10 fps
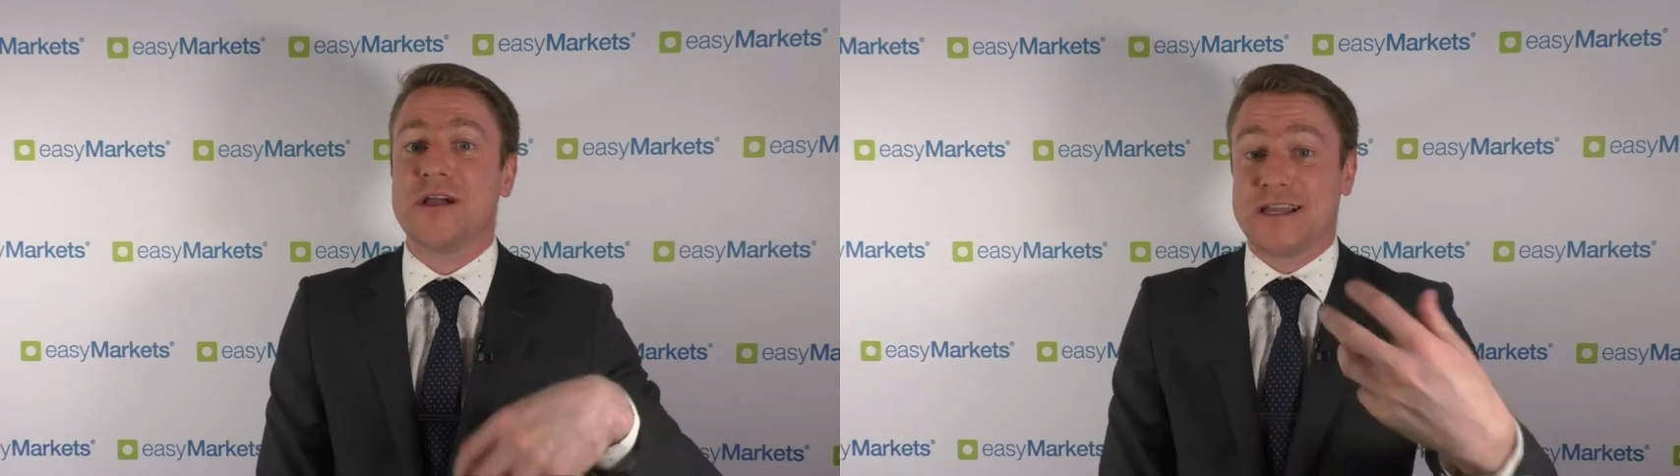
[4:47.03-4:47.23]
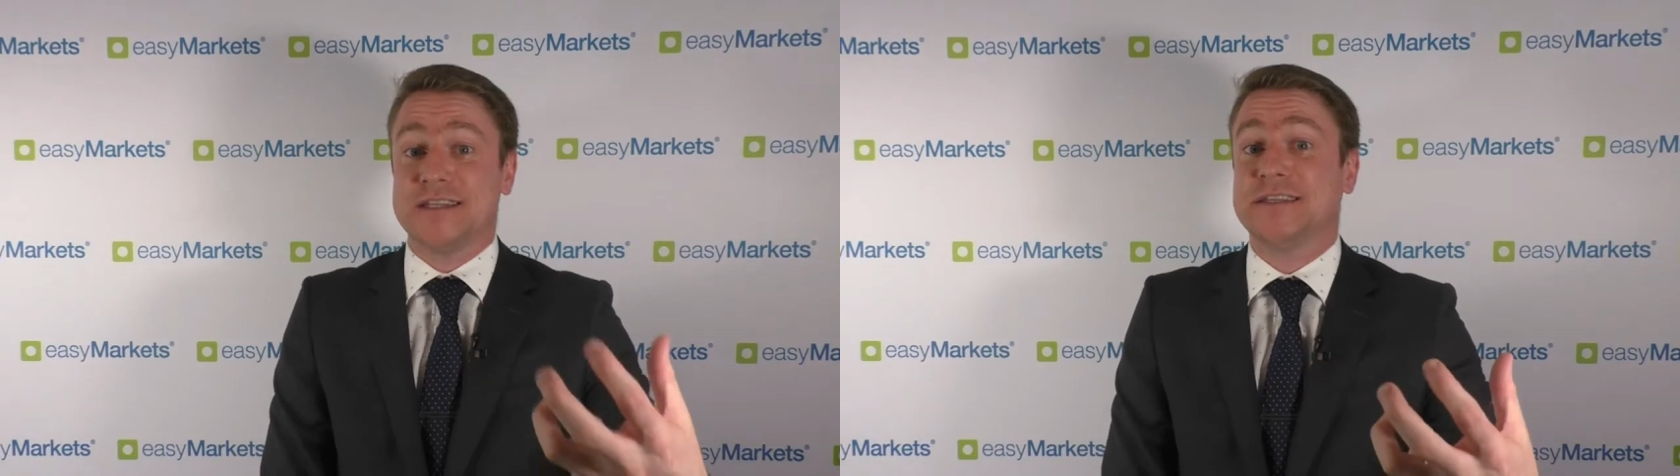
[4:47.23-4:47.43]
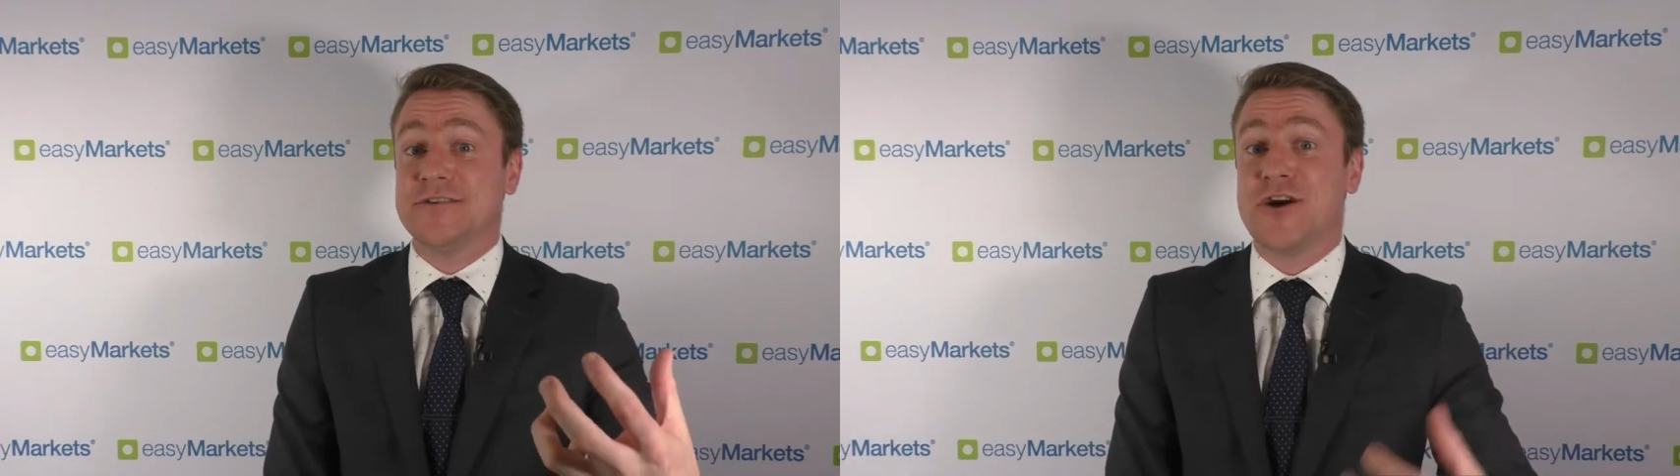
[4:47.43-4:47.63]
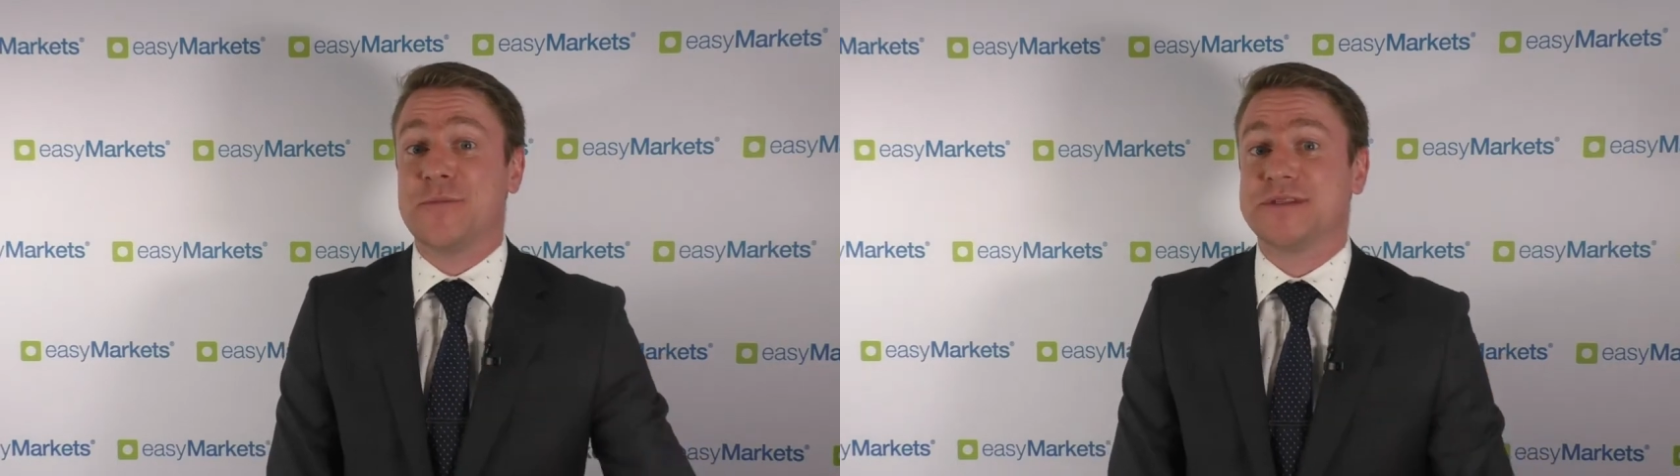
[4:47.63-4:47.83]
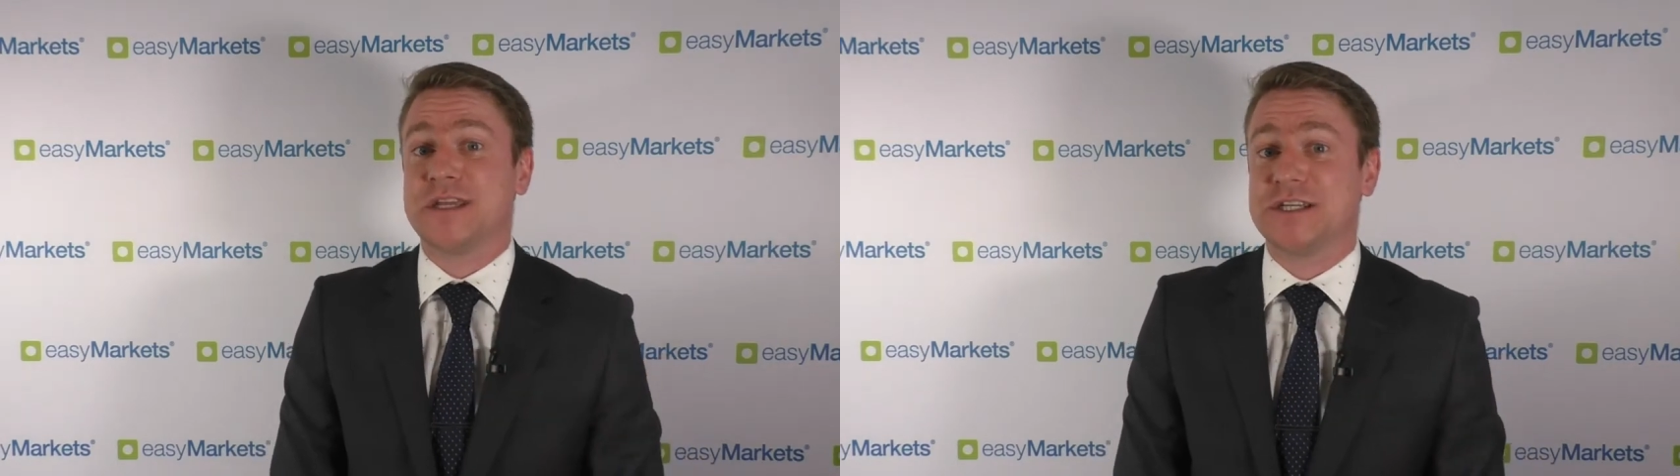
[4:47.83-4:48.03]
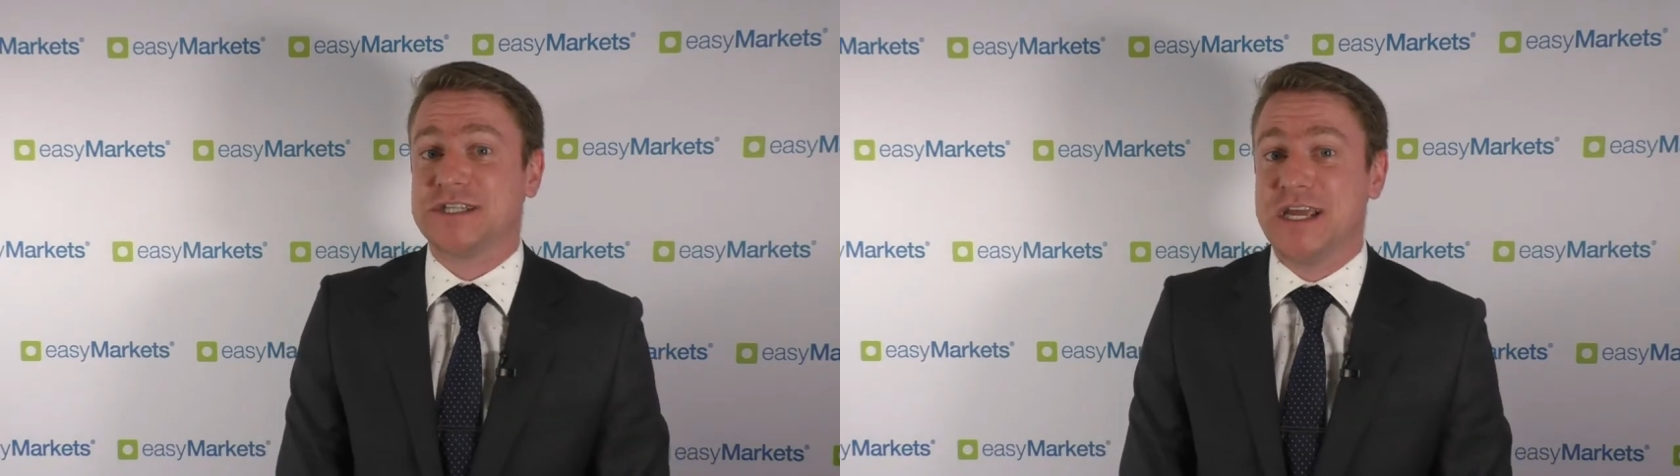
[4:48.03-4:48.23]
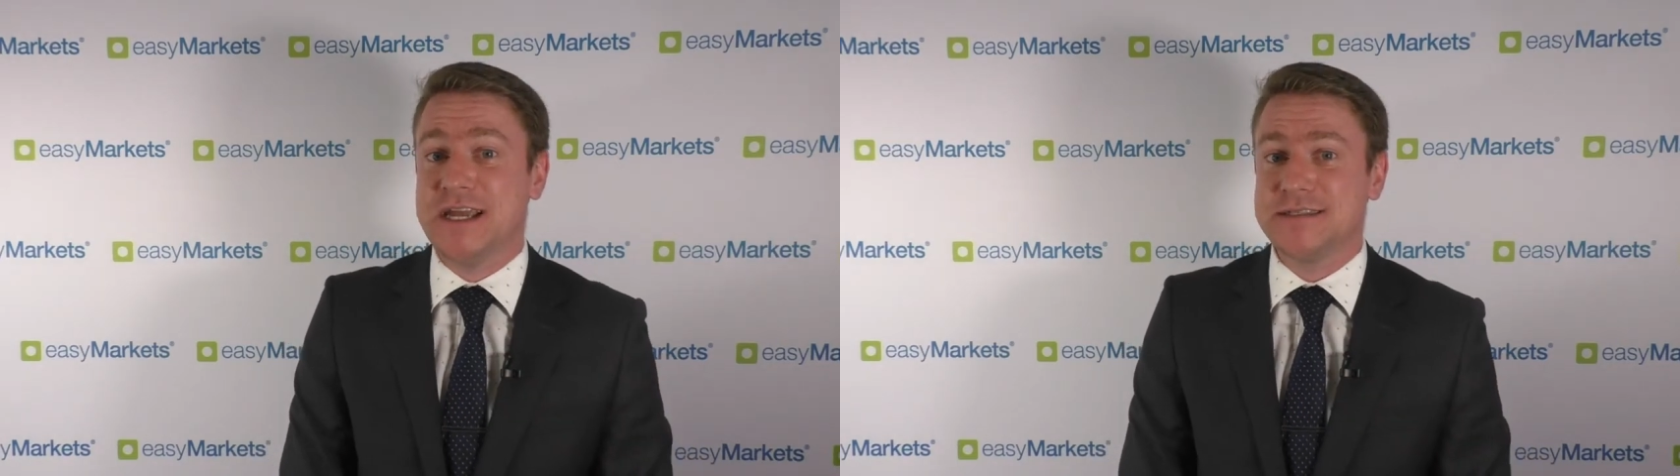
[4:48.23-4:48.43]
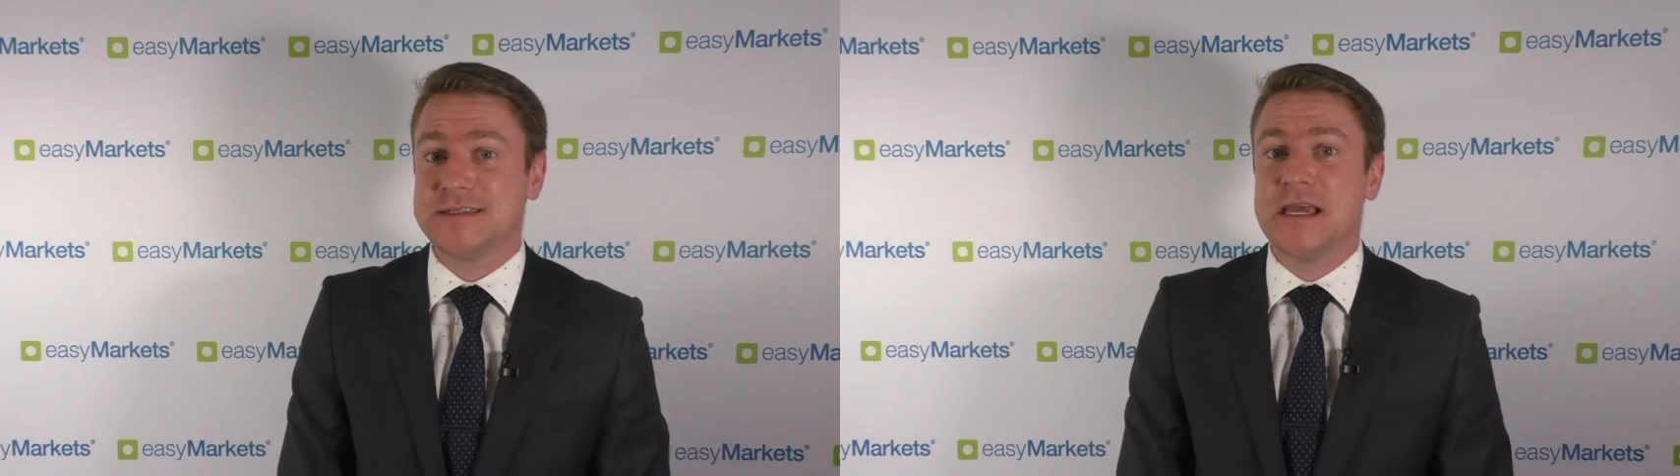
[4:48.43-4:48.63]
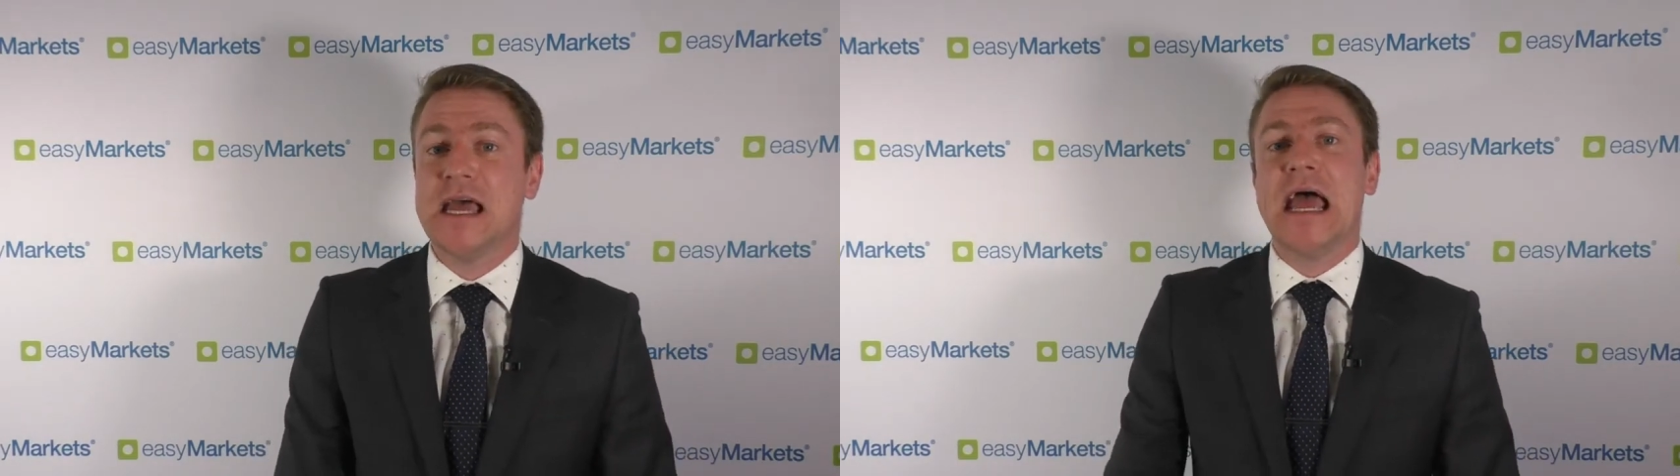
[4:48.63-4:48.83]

like a 0% chance.